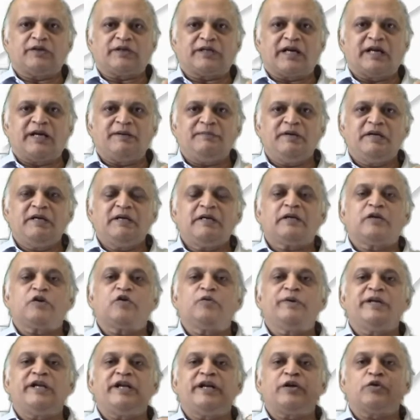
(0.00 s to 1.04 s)
time,
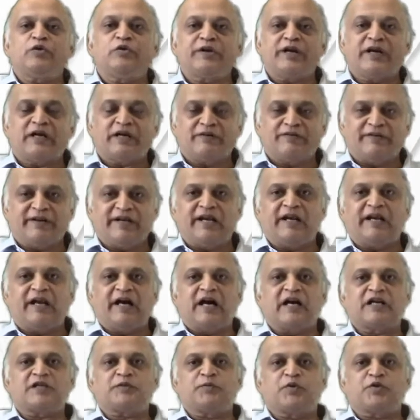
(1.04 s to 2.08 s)
you may need to take a very
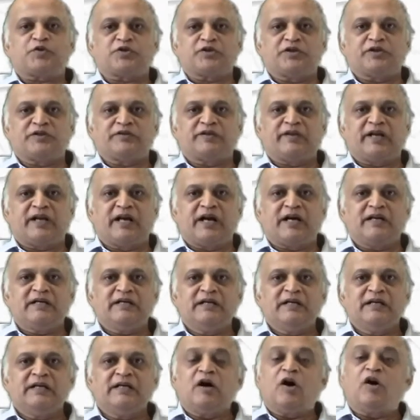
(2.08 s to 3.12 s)
large portion of the
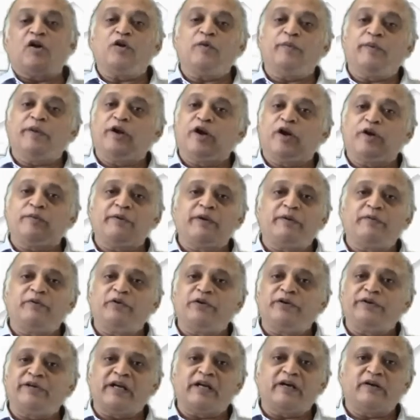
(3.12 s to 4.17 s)
lung, or you may not be able
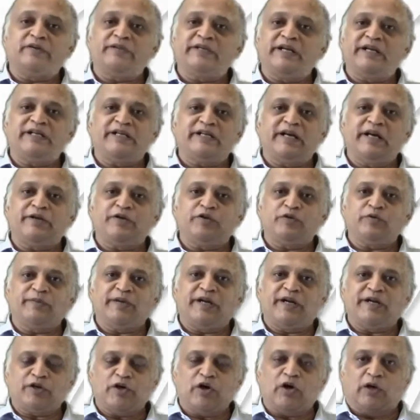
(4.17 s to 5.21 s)
to take out the entire
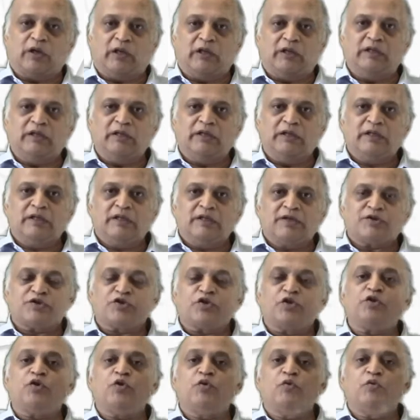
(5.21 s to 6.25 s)
tumor at all.
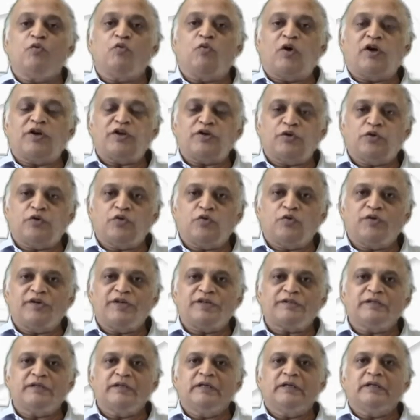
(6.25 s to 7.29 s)
So what you do
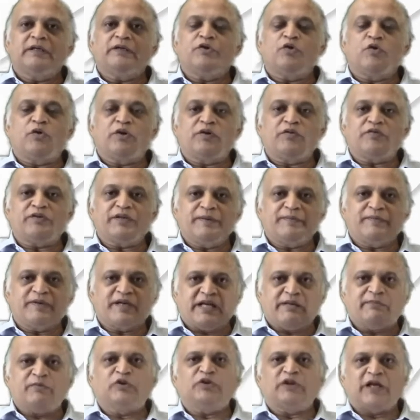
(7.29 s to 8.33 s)
is you give them
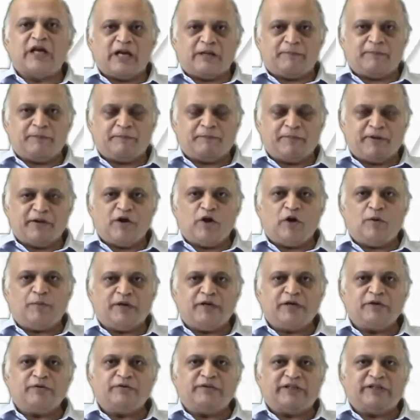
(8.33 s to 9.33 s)
chemotherapy, preoperative